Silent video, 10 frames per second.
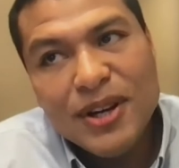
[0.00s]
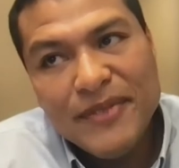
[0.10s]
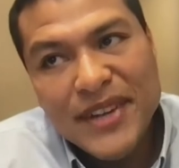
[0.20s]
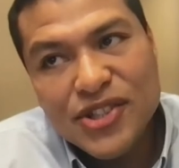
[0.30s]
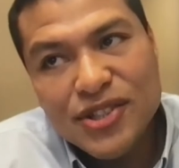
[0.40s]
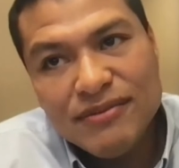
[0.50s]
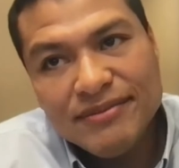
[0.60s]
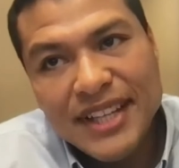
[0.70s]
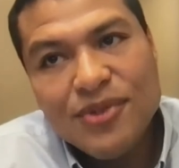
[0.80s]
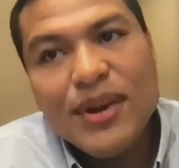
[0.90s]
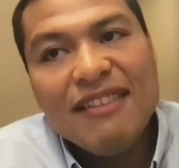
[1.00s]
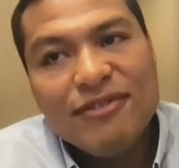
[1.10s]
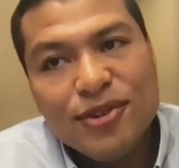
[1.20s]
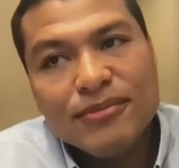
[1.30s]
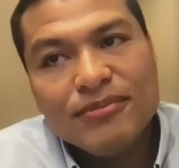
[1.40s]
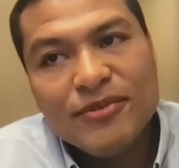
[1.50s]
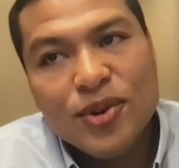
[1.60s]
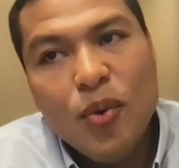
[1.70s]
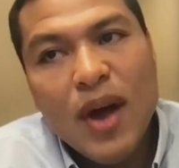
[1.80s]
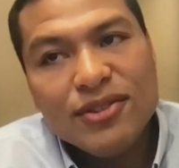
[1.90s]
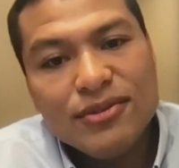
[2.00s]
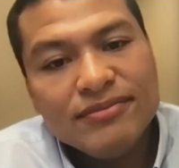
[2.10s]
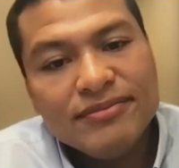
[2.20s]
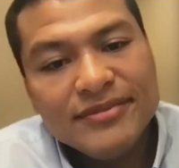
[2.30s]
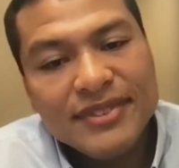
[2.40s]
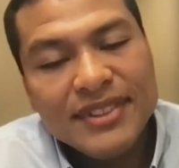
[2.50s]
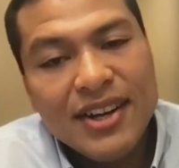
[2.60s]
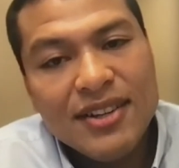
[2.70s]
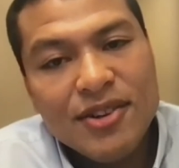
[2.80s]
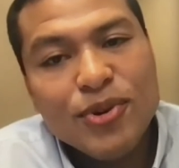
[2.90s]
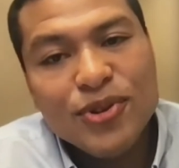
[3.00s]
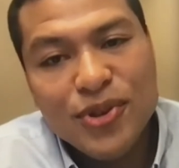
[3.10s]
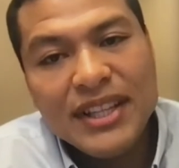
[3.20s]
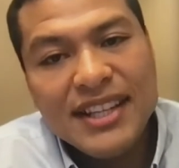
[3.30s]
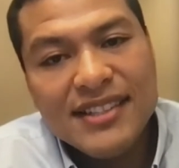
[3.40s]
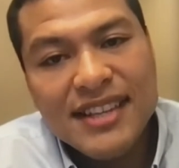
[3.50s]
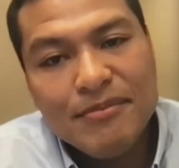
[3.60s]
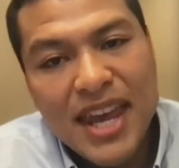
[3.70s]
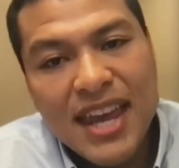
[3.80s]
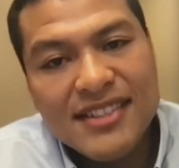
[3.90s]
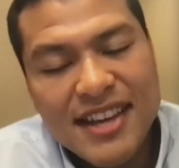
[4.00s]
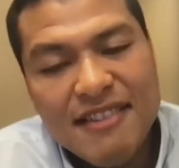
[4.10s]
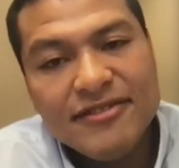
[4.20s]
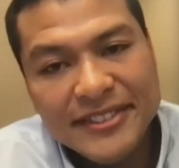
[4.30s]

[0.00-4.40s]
vision that you have for quantum opportunities at BASF?